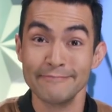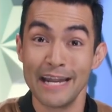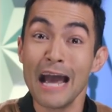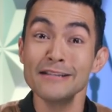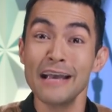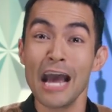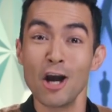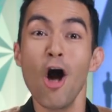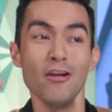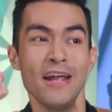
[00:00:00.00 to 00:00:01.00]
And I say I
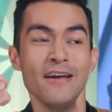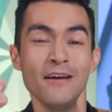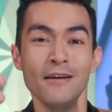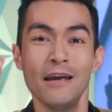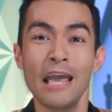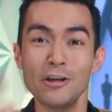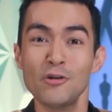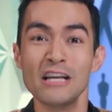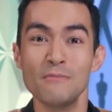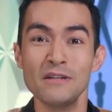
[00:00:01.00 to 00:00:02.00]
called it. In case
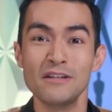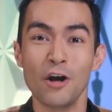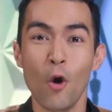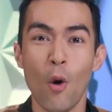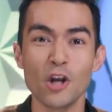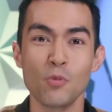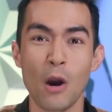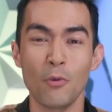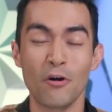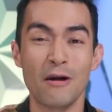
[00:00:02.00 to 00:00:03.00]
you guys missed it, go watch
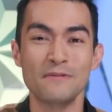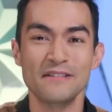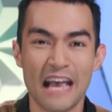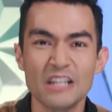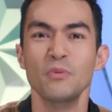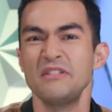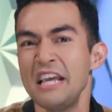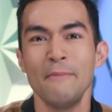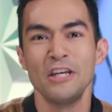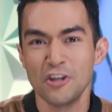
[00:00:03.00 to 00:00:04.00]
why we're obsessed with
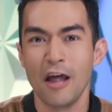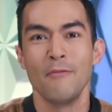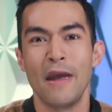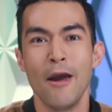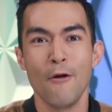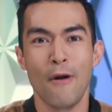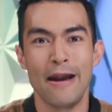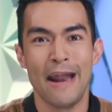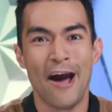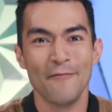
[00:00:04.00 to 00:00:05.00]
Timmy Chalamet
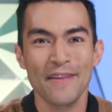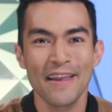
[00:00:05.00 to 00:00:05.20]
right now.